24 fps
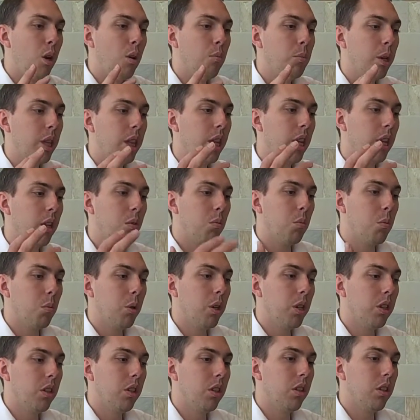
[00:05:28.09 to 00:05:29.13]
But then
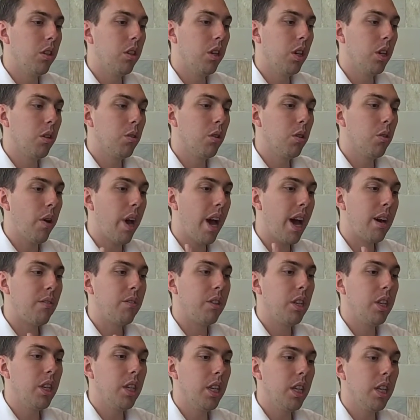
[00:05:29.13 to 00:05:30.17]
when you know you have
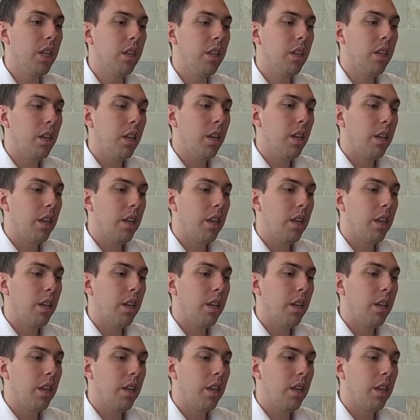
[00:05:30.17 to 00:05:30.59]
a need